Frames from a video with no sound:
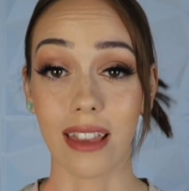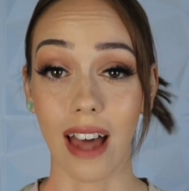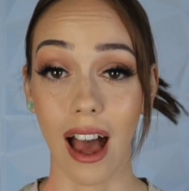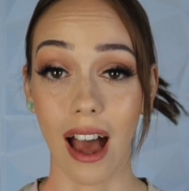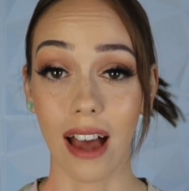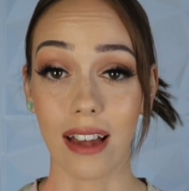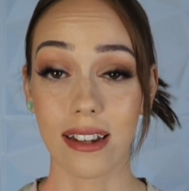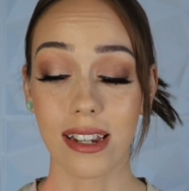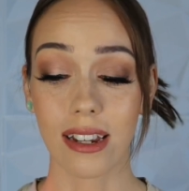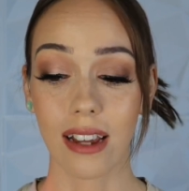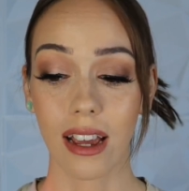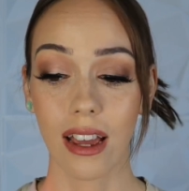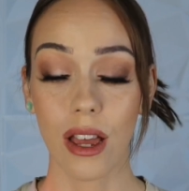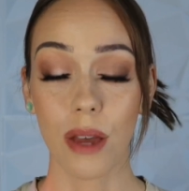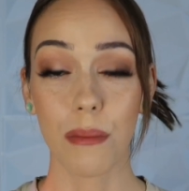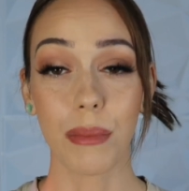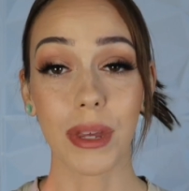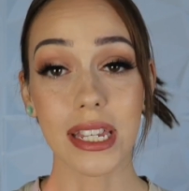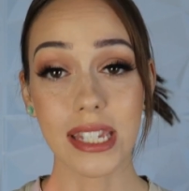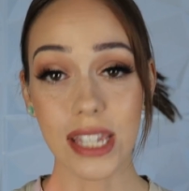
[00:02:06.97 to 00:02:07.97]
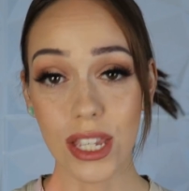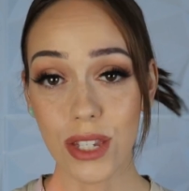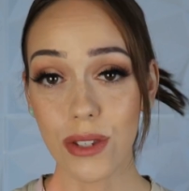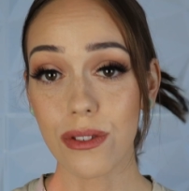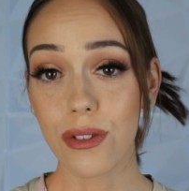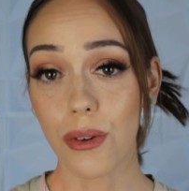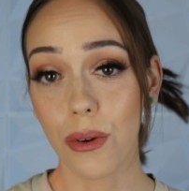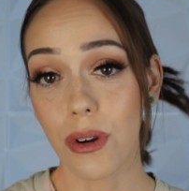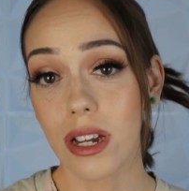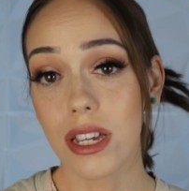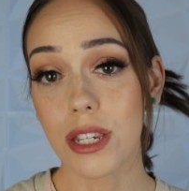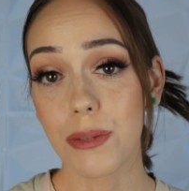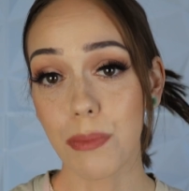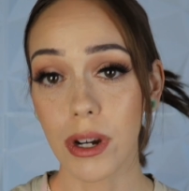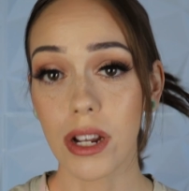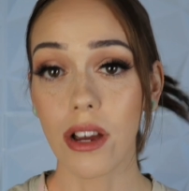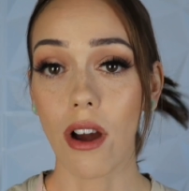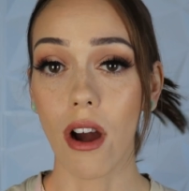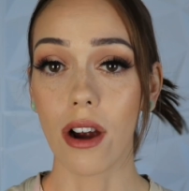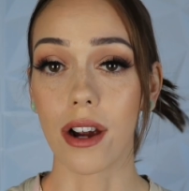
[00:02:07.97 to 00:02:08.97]
that because this story is
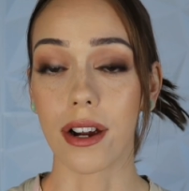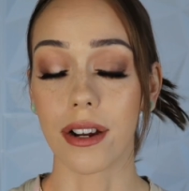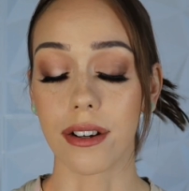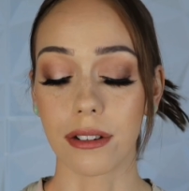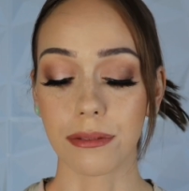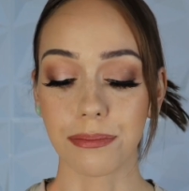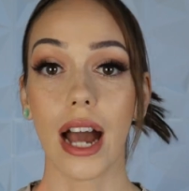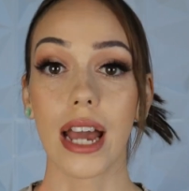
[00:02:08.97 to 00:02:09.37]
pretty hard.